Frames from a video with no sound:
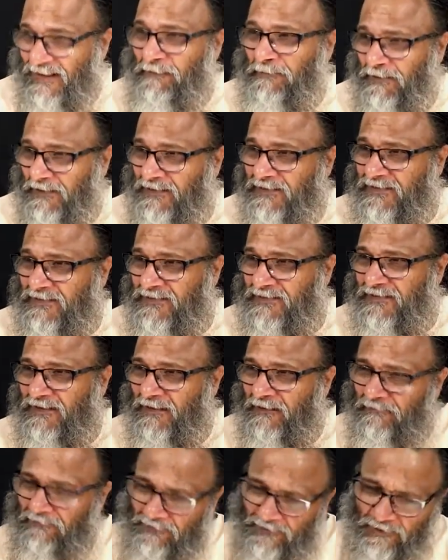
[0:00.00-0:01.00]
it
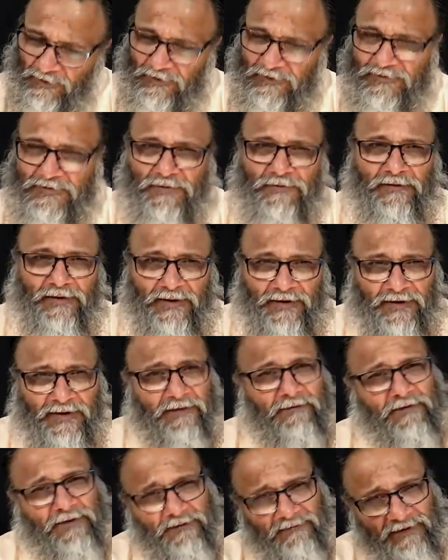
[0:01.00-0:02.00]
happens we also
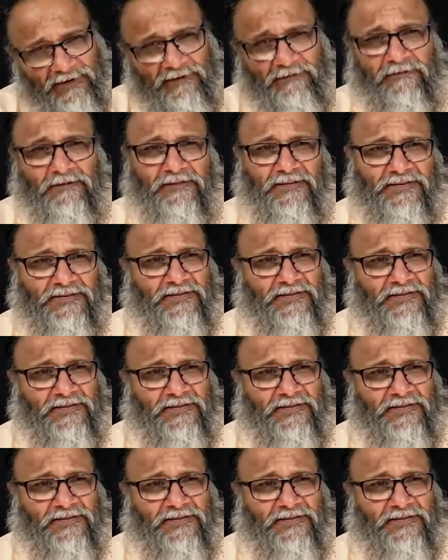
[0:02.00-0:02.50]
even when